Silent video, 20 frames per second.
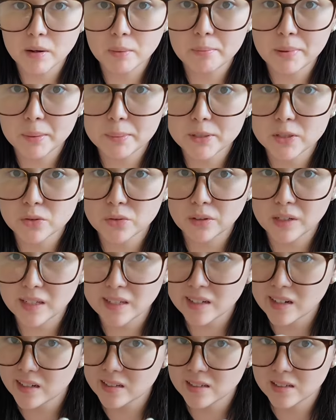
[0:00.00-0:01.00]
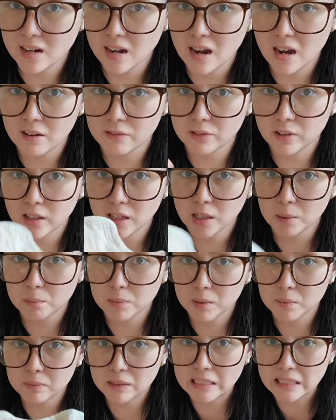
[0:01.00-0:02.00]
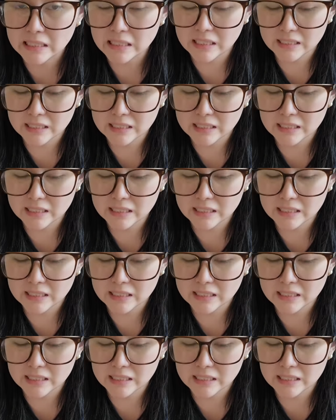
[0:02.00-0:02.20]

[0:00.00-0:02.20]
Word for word: A bib is really nice to have to keep them neat